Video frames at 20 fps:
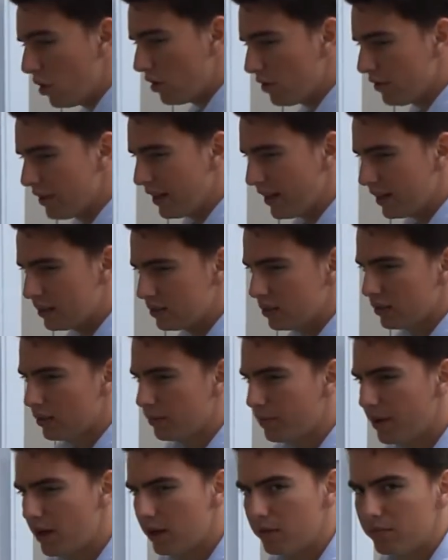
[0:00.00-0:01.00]
that gets on the
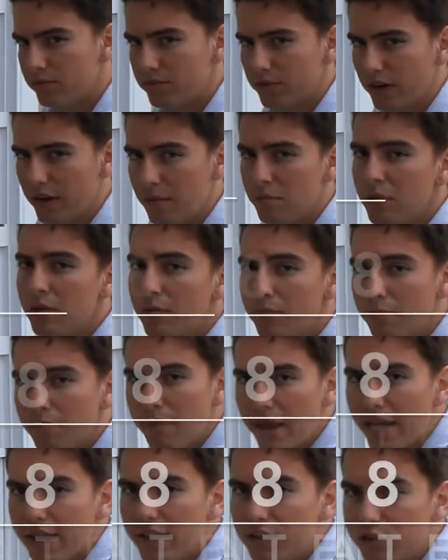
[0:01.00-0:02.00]
bottom frame
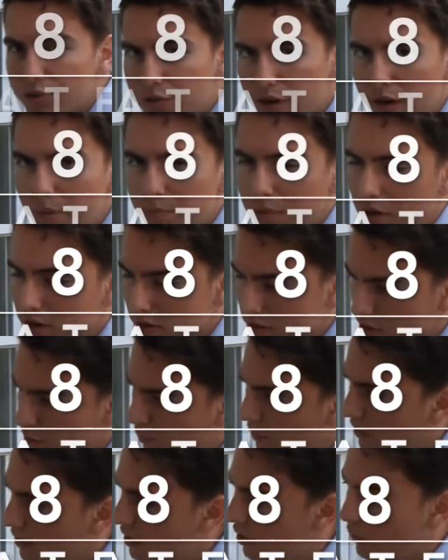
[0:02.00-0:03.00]
may drip onto the
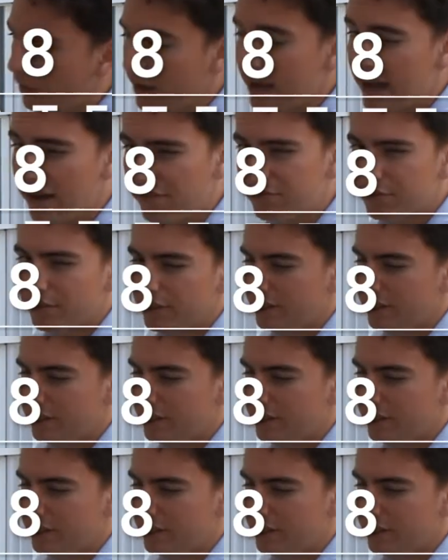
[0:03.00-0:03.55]
window after it